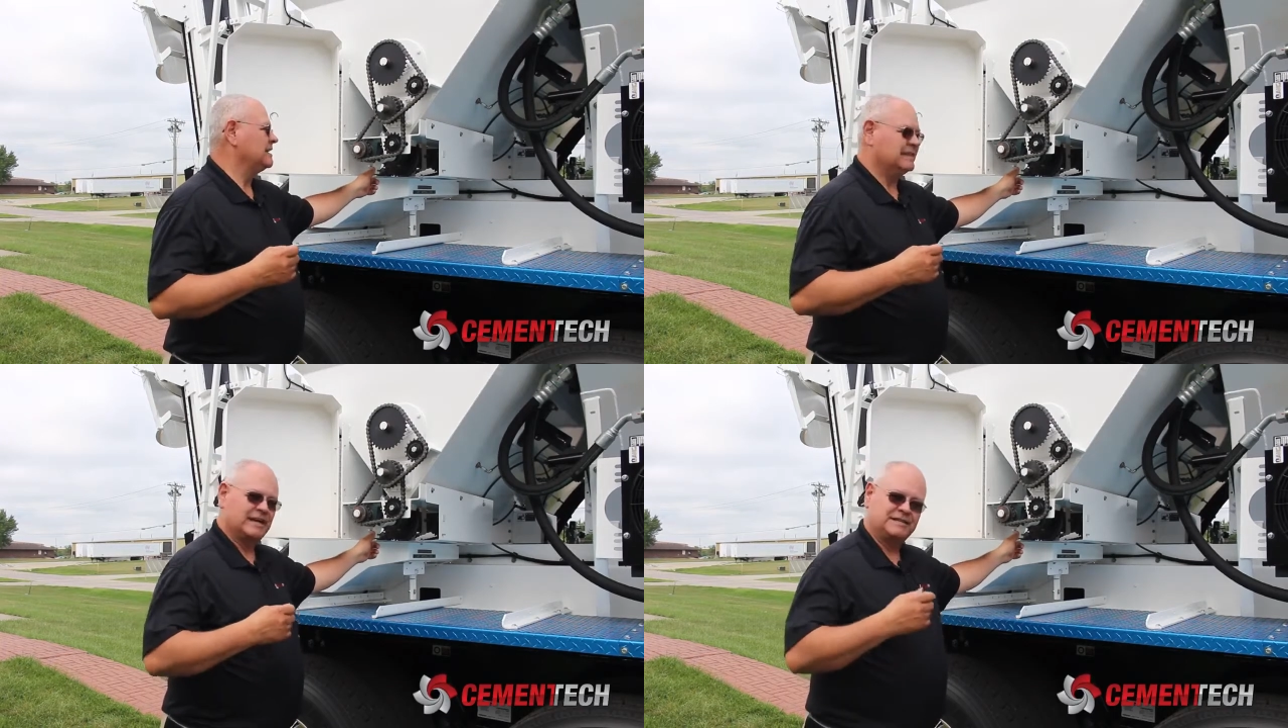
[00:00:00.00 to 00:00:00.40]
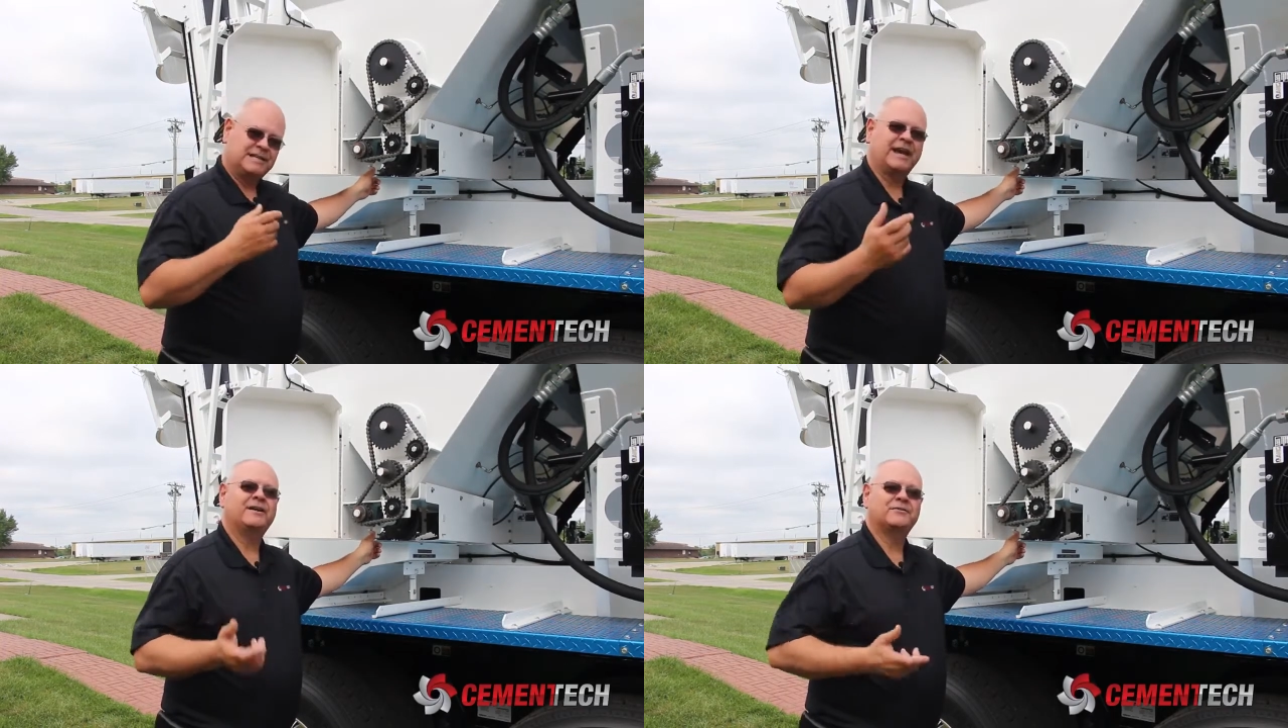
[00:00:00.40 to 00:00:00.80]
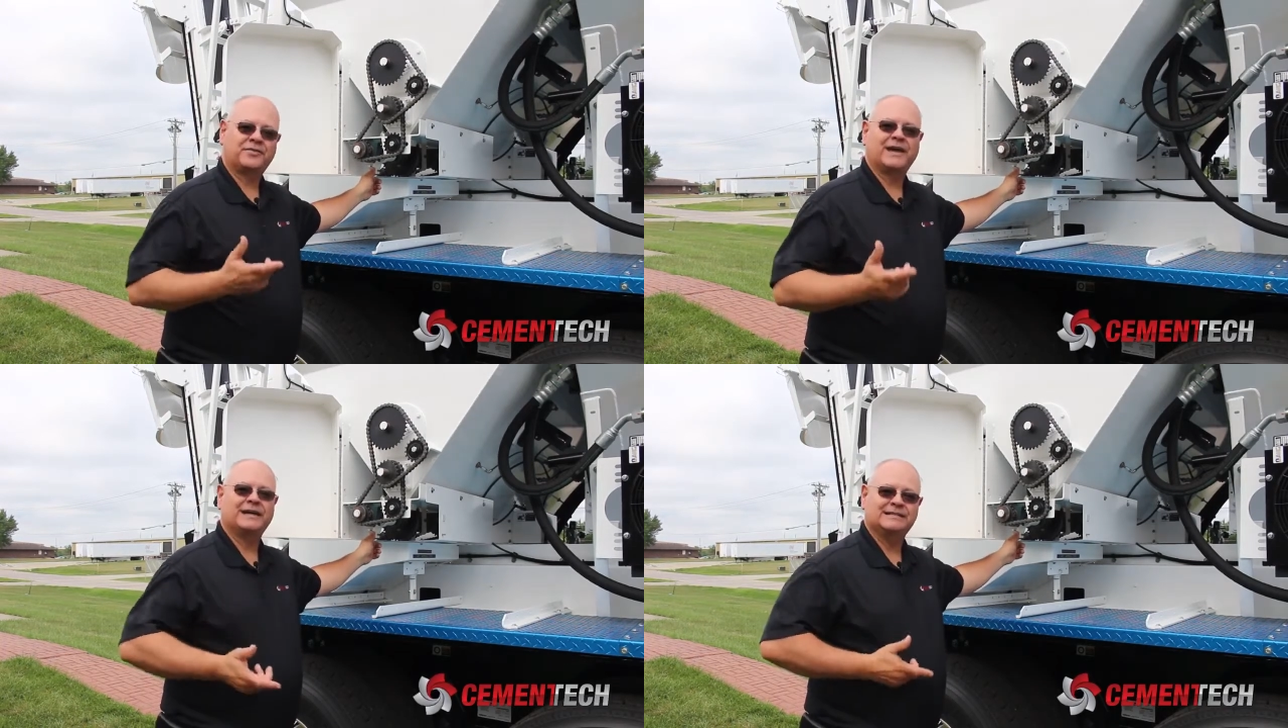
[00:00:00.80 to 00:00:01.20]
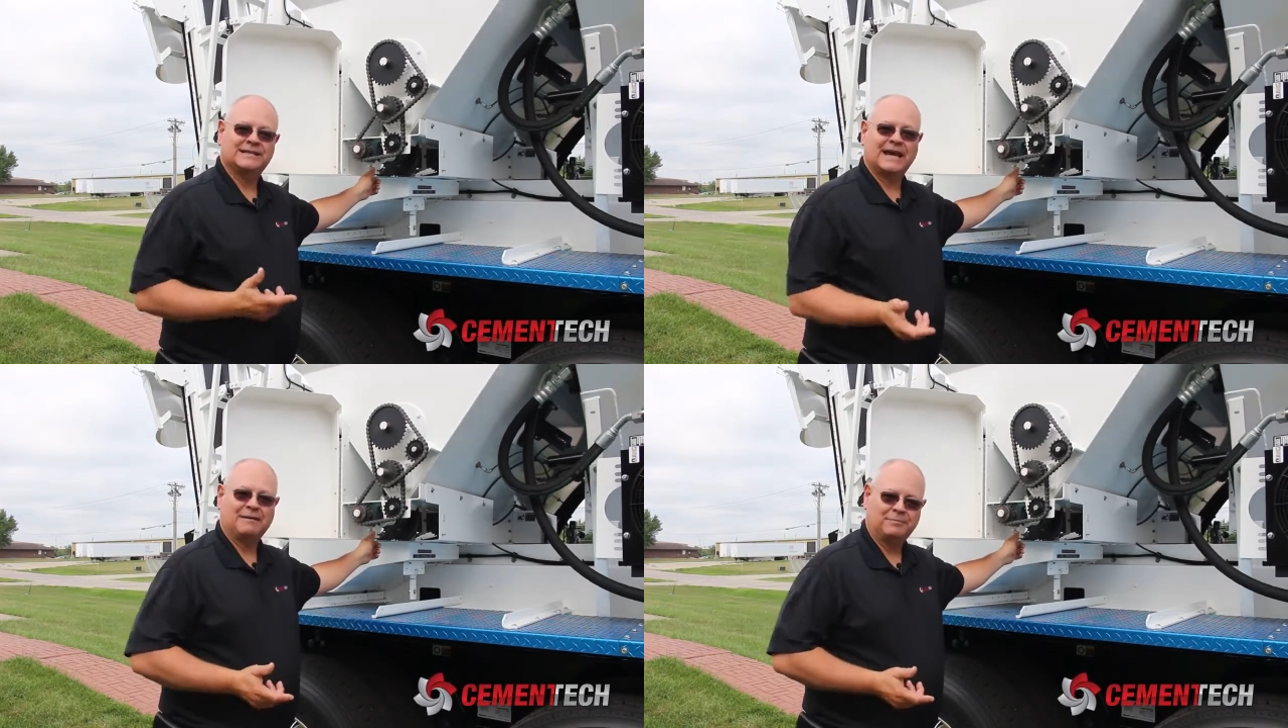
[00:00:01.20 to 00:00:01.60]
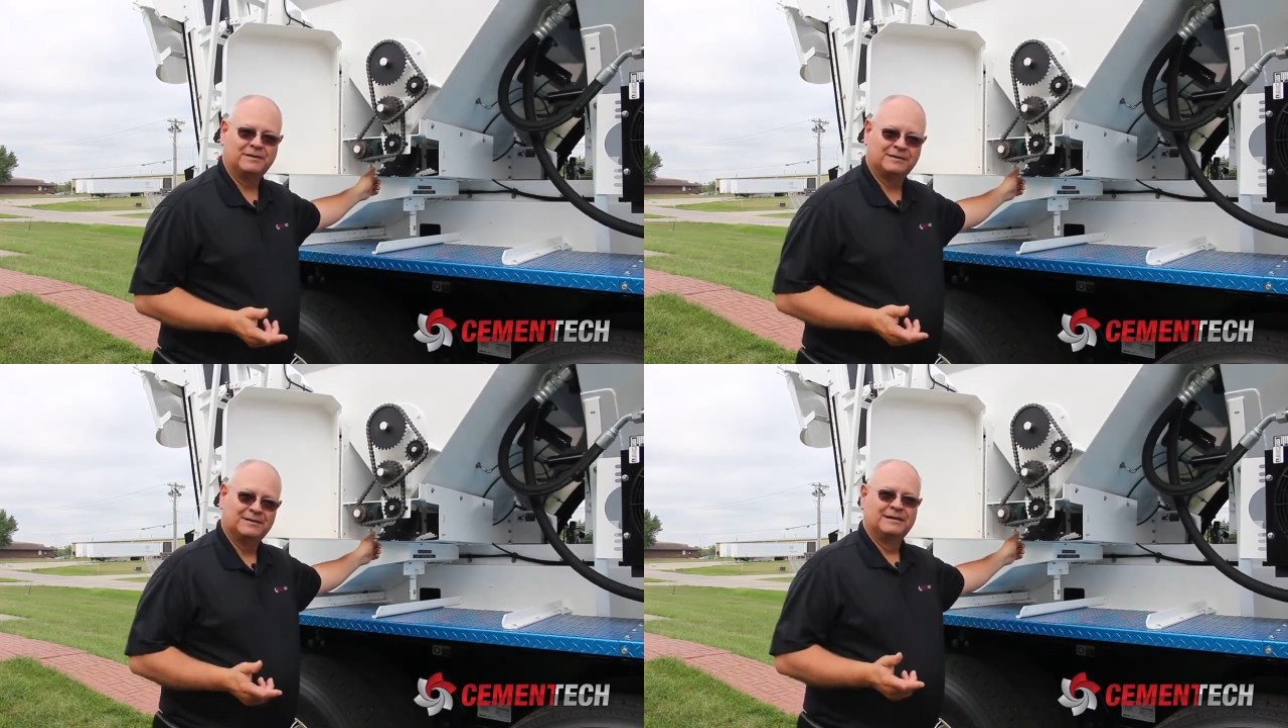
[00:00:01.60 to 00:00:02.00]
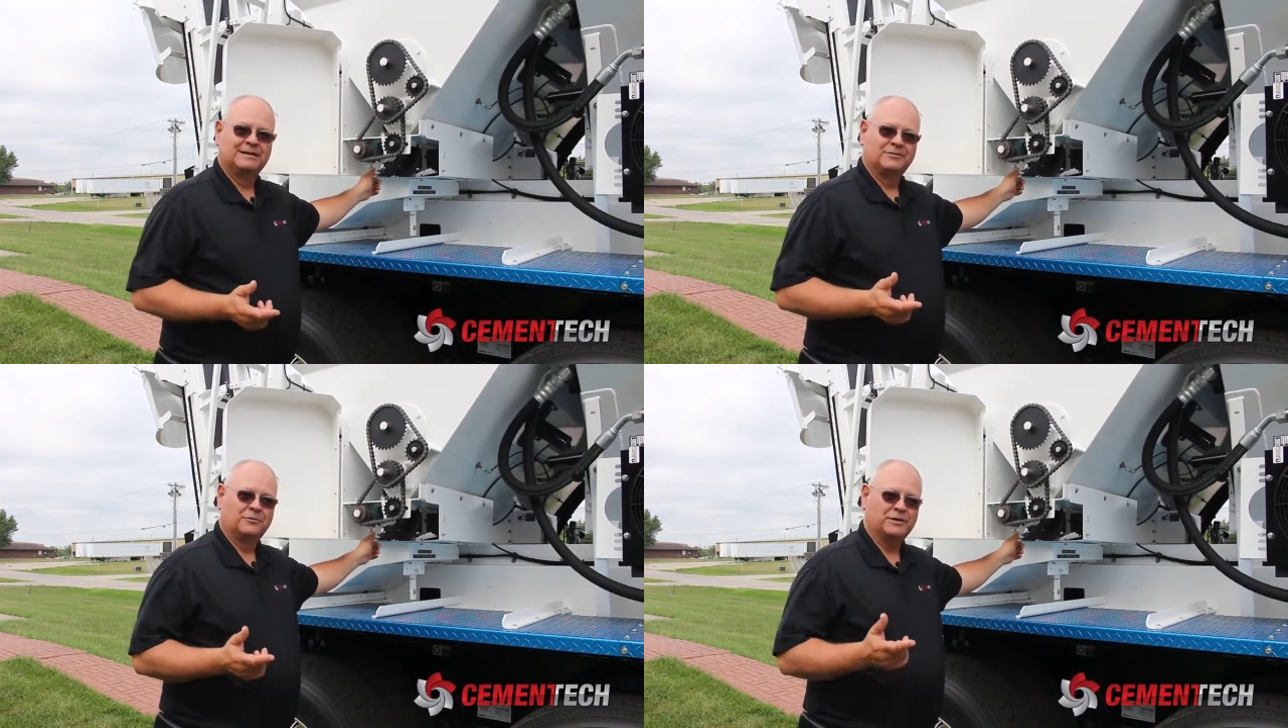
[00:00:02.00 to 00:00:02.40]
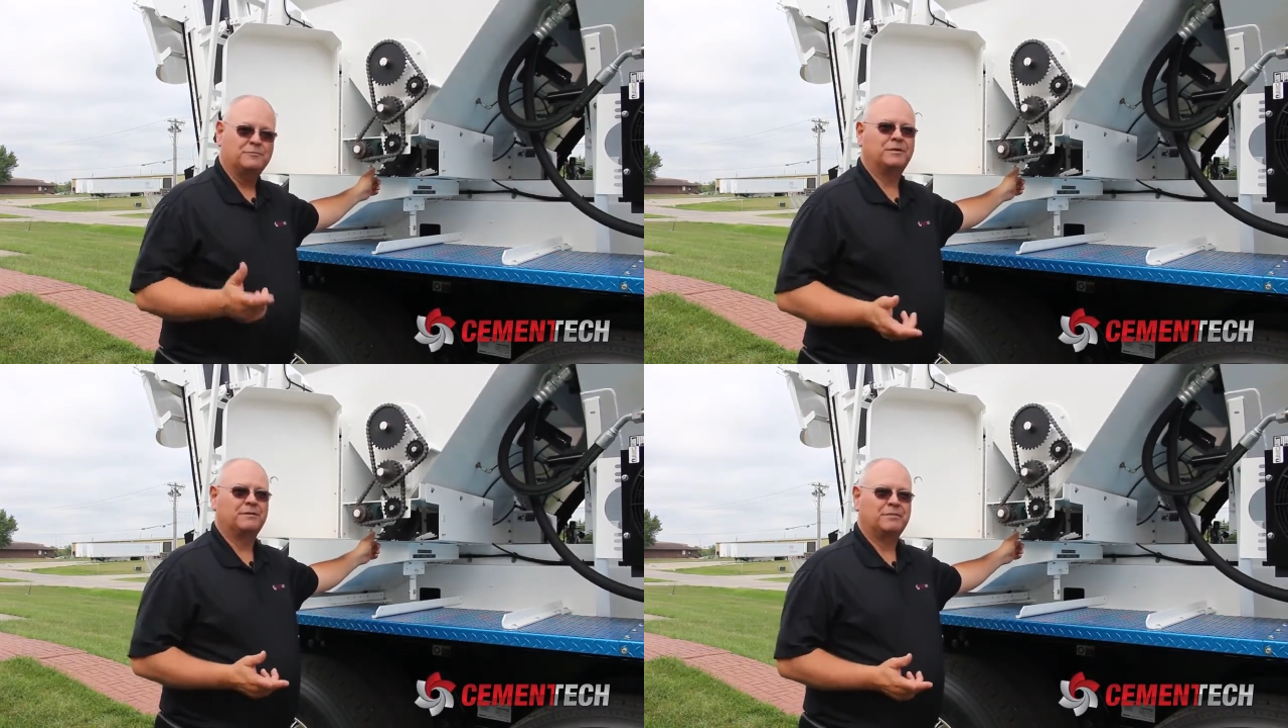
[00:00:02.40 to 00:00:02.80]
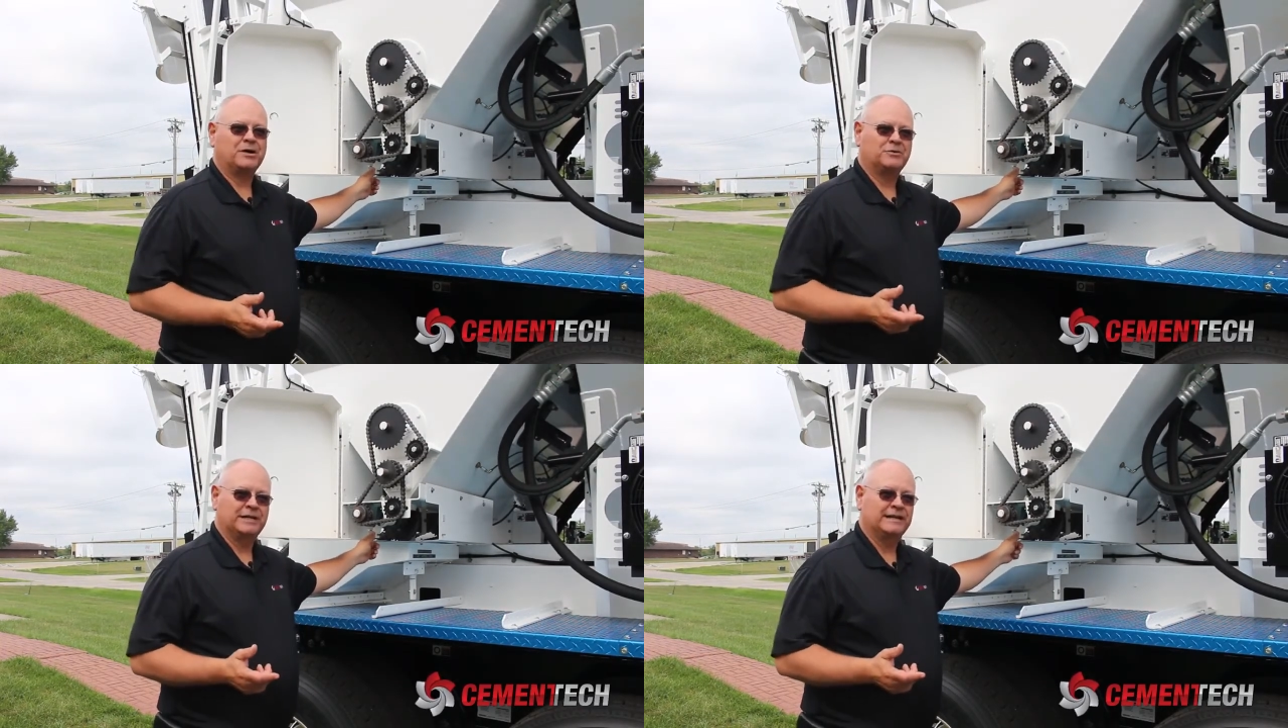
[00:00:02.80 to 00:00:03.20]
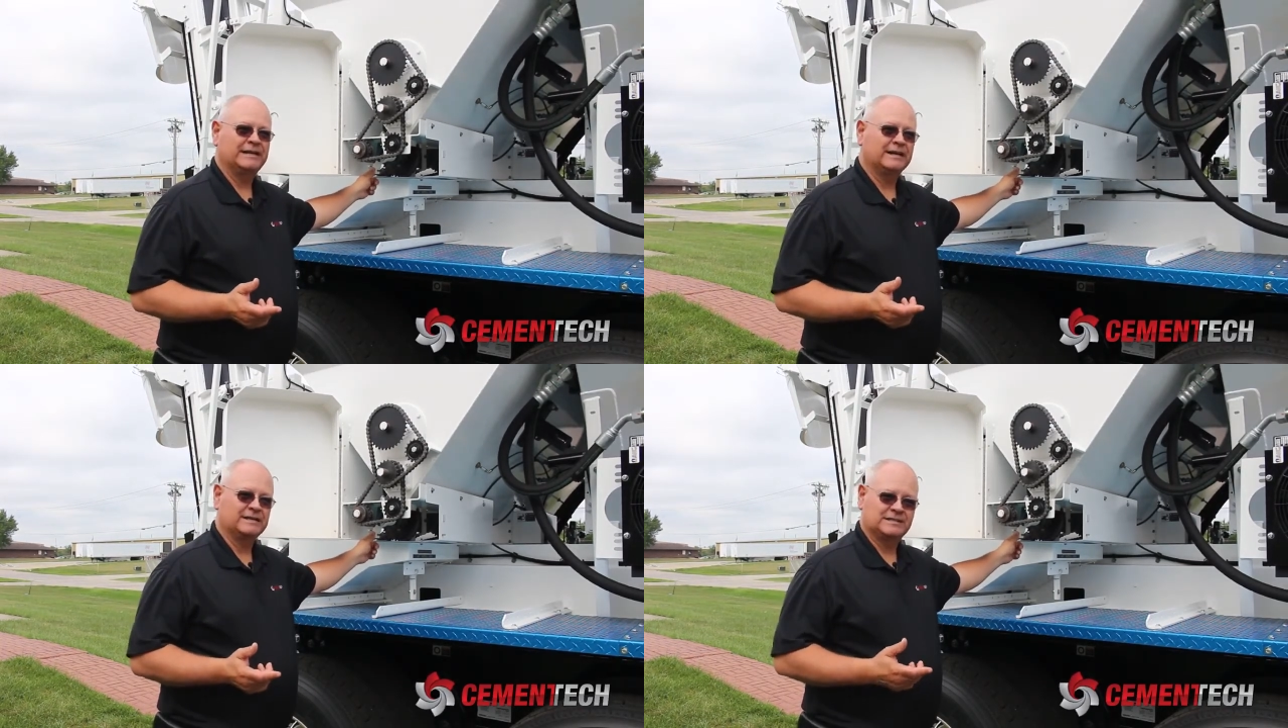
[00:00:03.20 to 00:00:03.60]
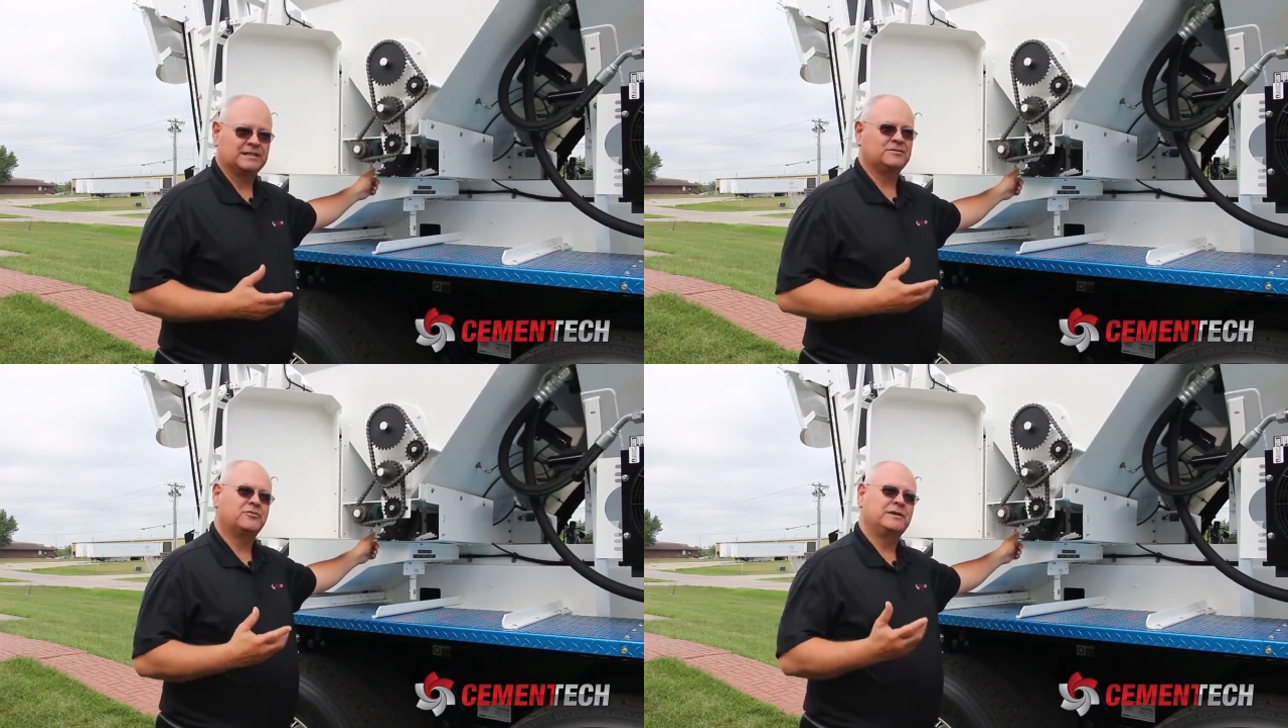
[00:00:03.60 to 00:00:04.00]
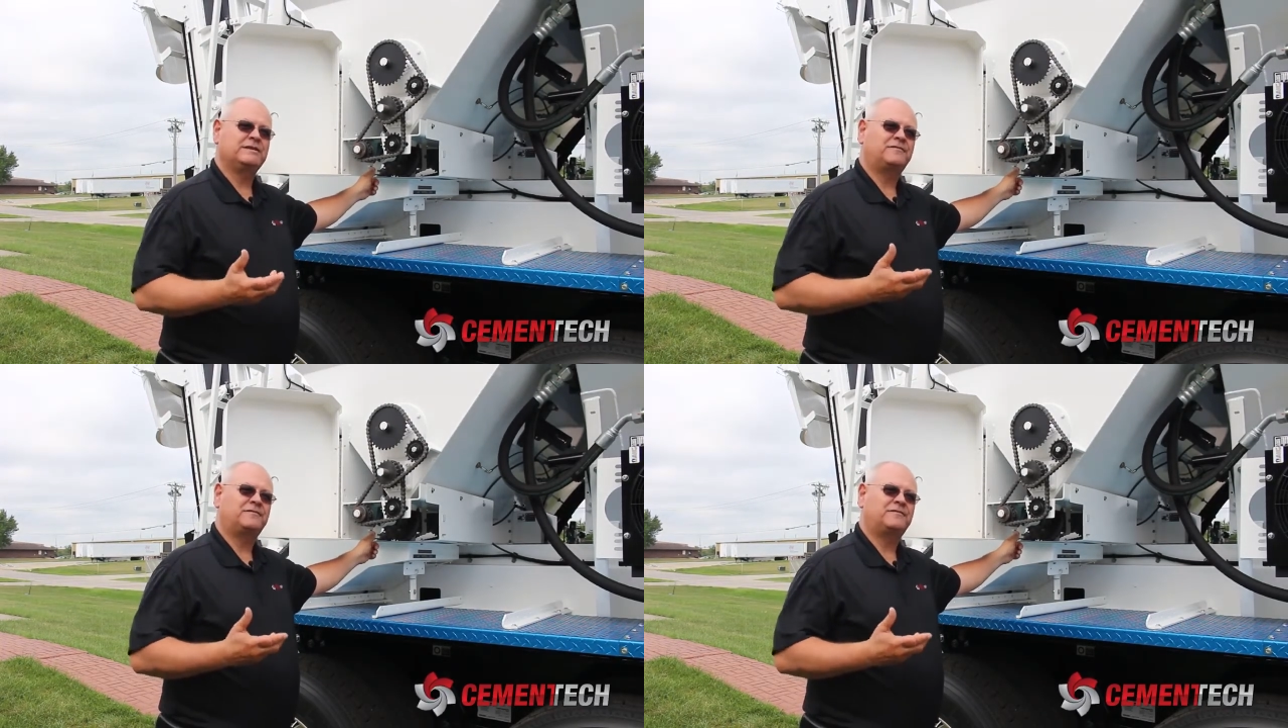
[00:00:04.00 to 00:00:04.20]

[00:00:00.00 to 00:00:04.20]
They tear things up when you put a bolt in there because it's going